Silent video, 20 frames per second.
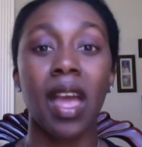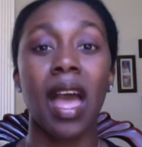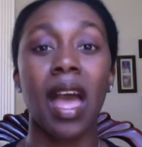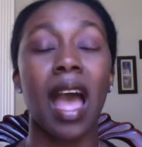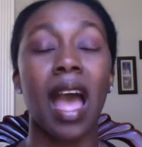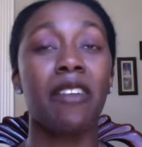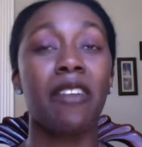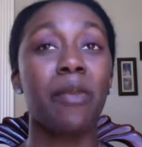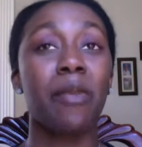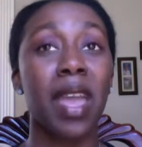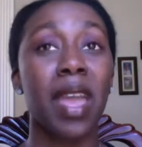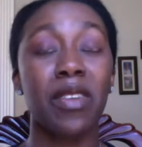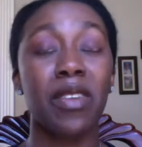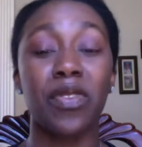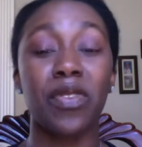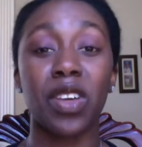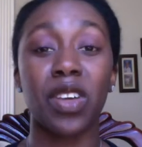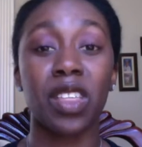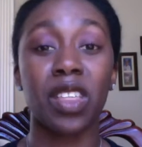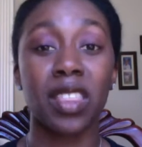I may
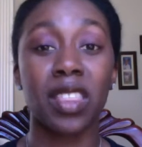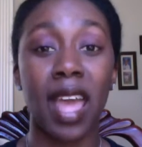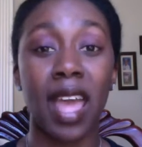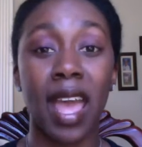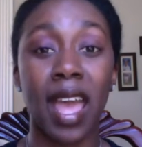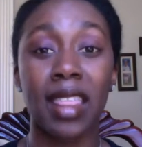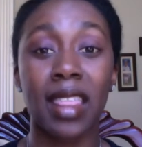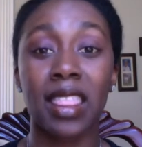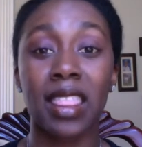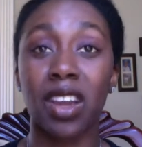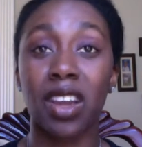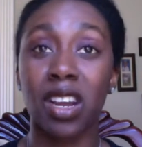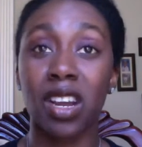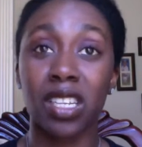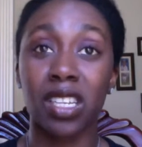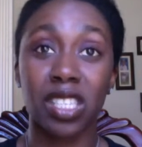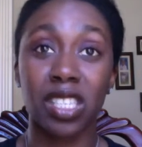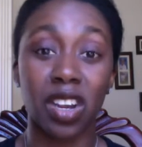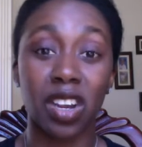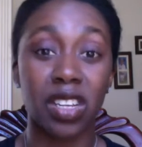feel that there are
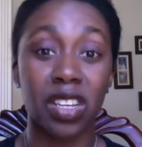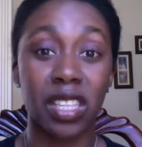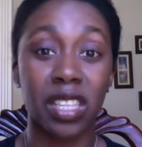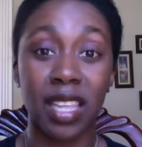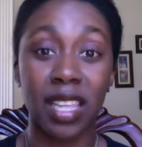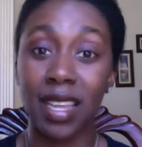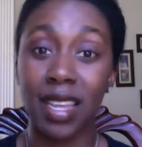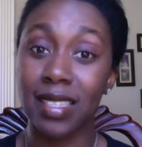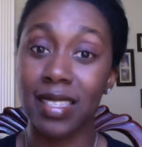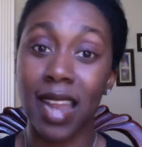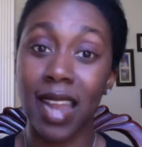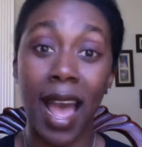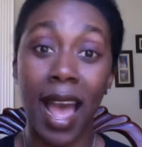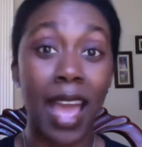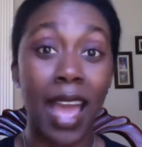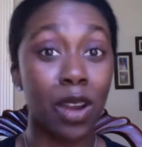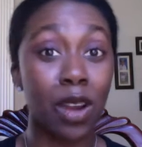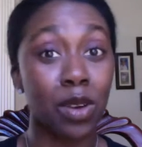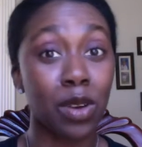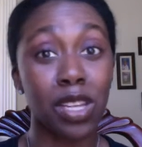certain things that I
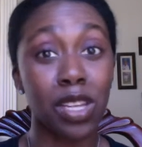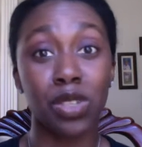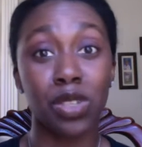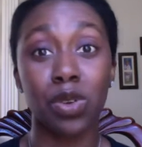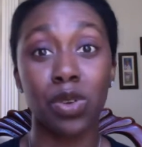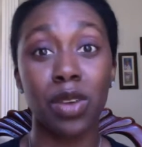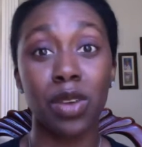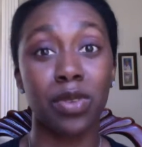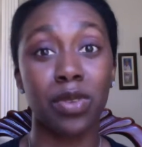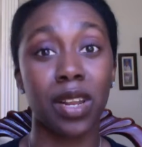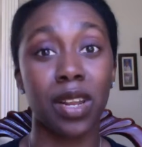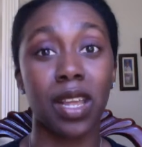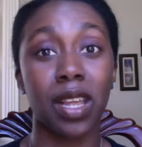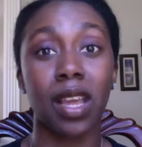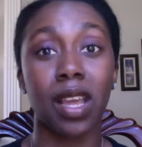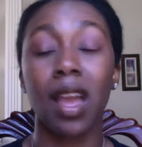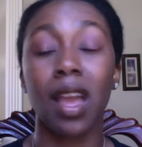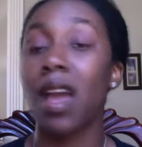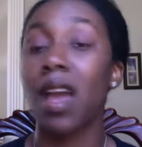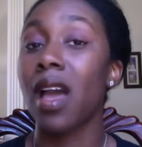don't enjoy
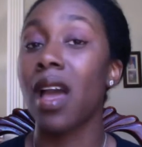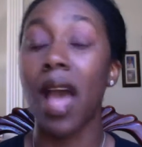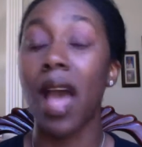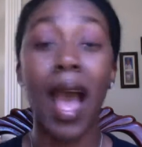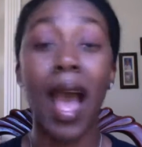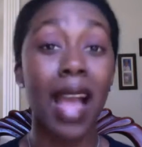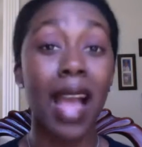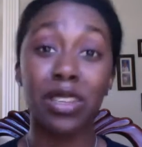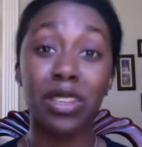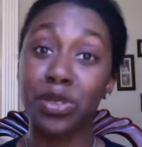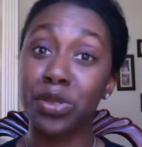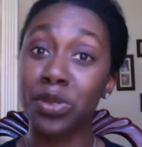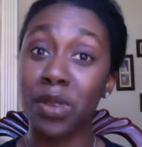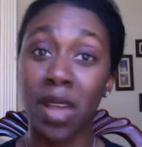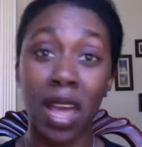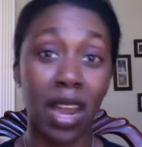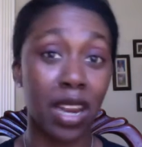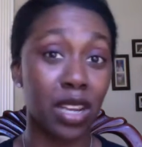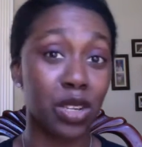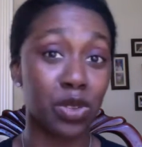reading. I do
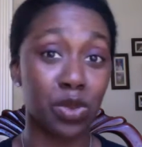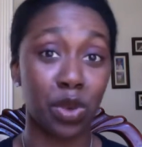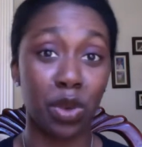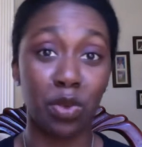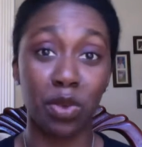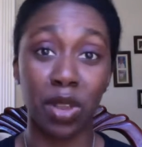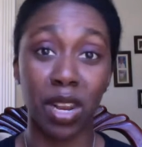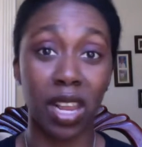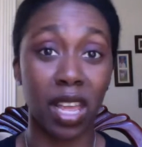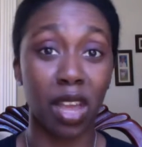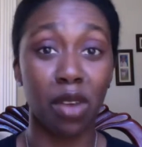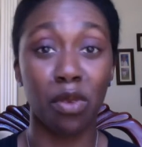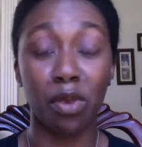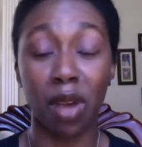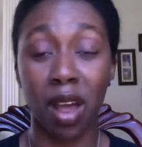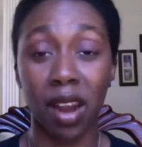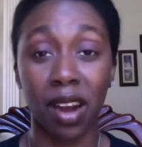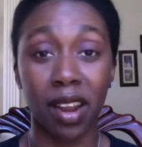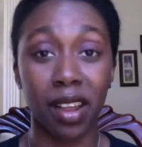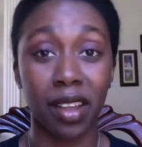not enjoy reading
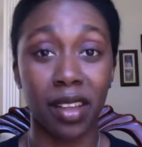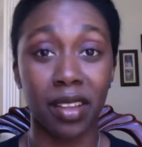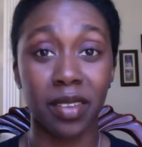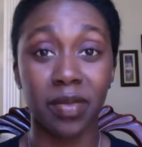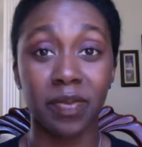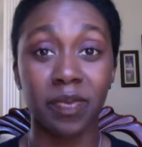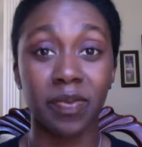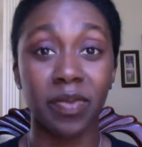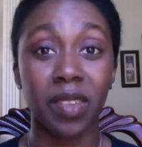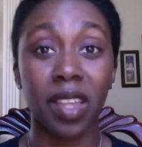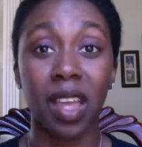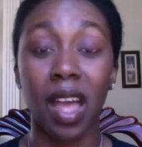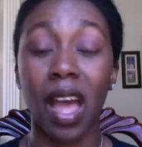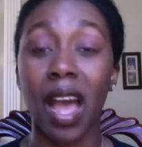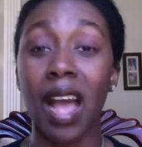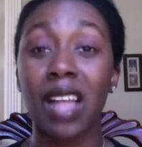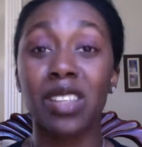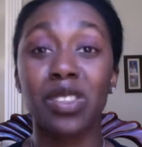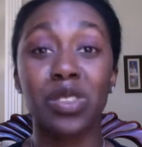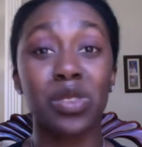erotica.
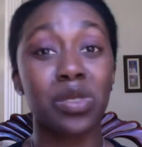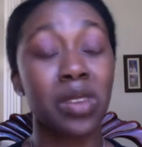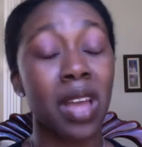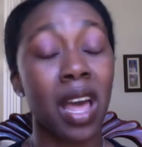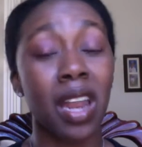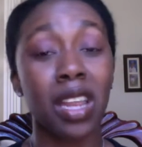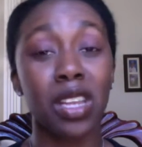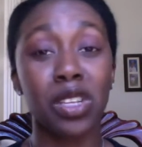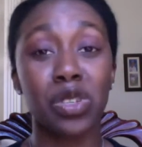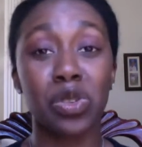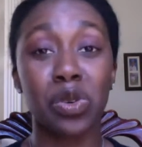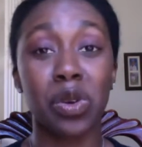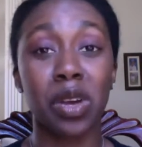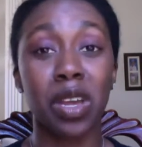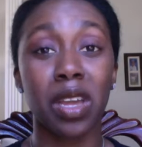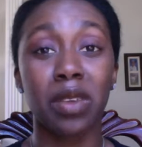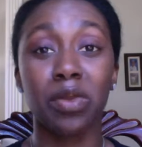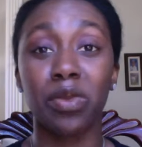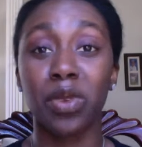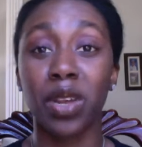I do not
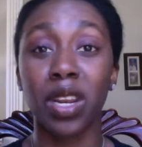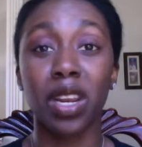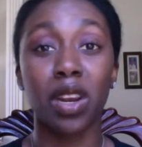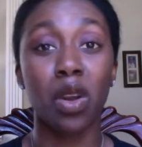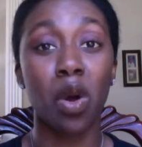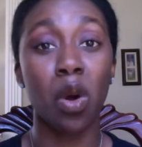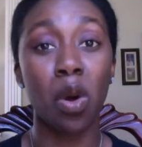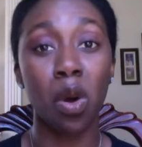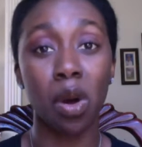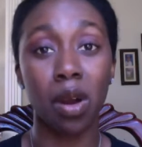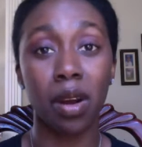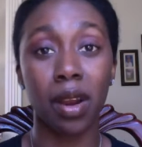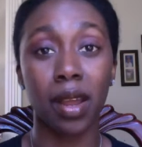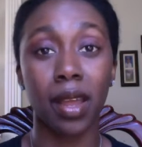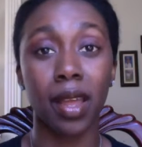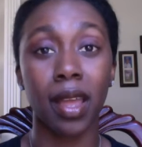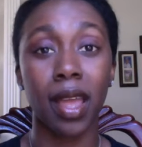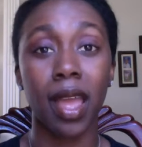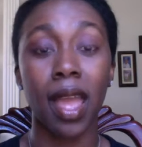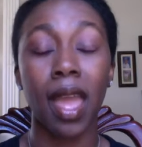enjoy reading
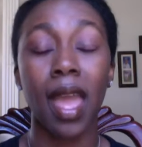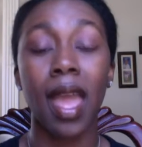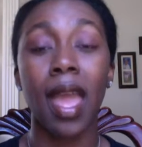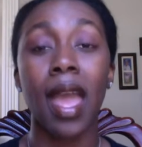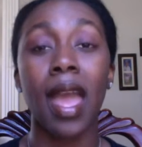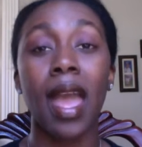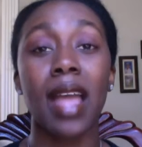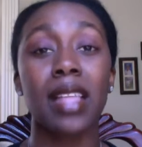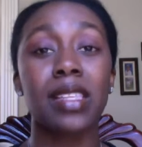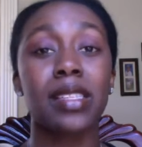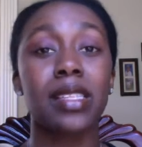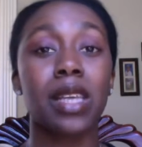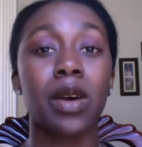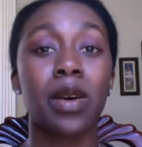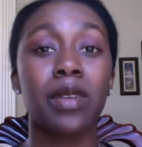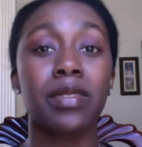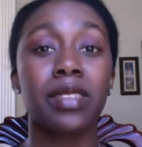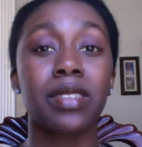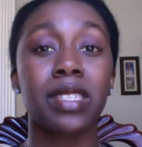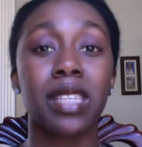horror. And
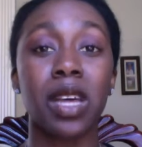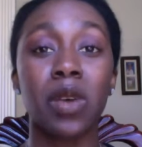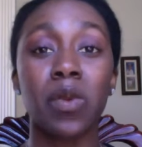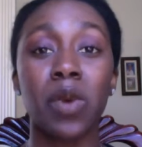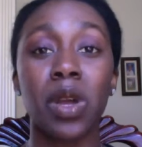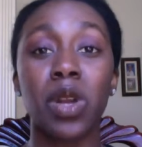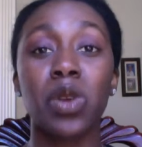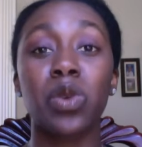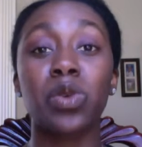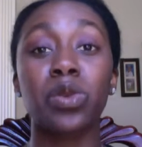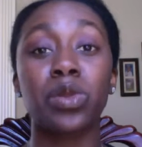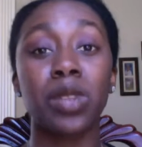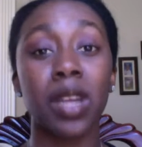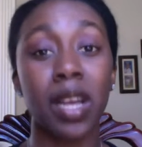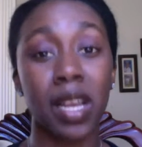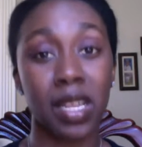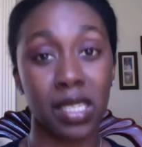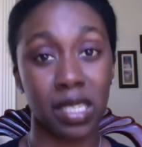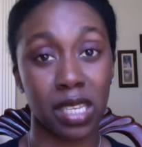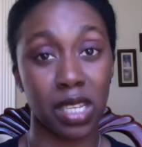so if someone who
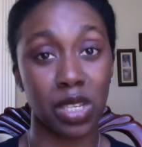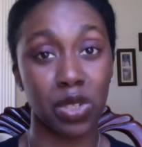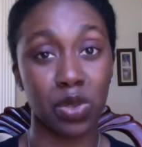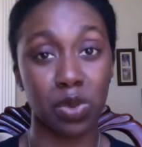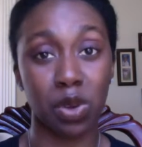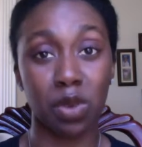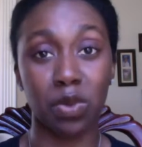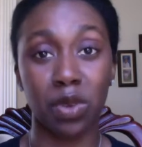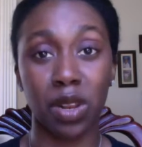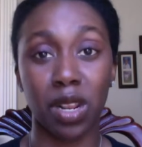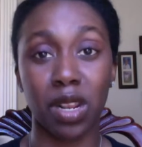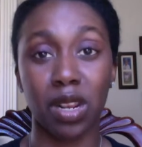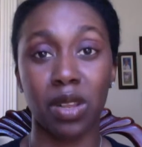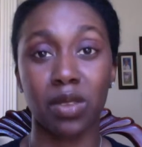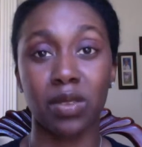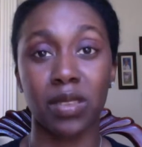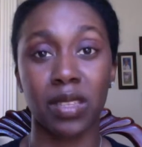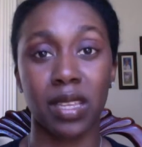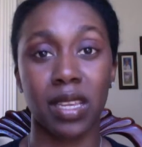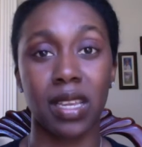does enjoy reading
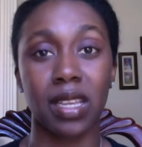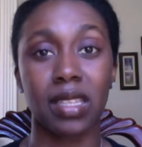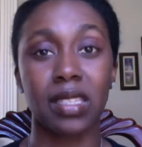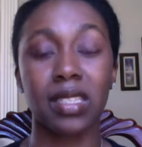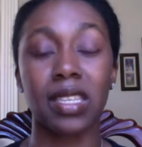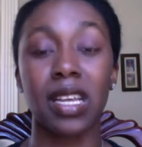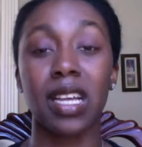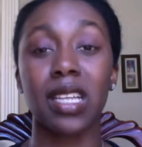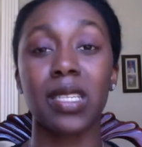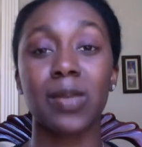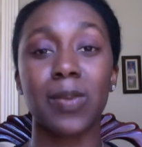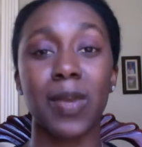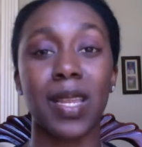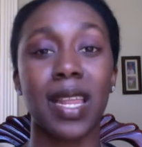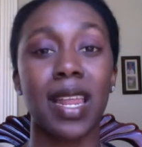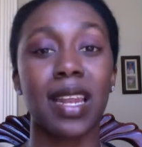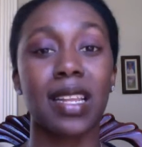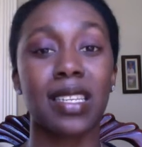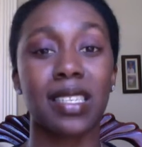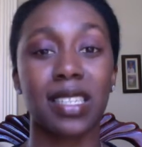those things tells me
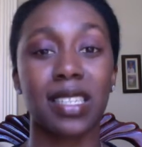that it's